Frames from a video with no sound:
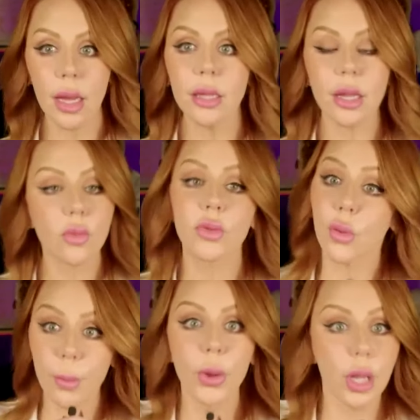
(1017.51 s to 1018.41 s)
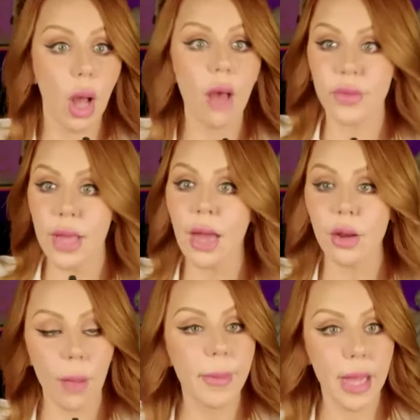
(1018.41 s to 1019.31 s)
That's so putting off, yeah,
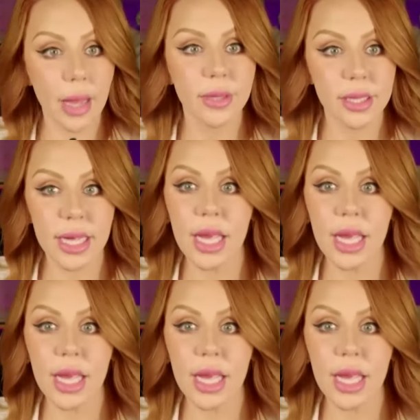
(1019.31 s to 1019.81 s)
not being able to see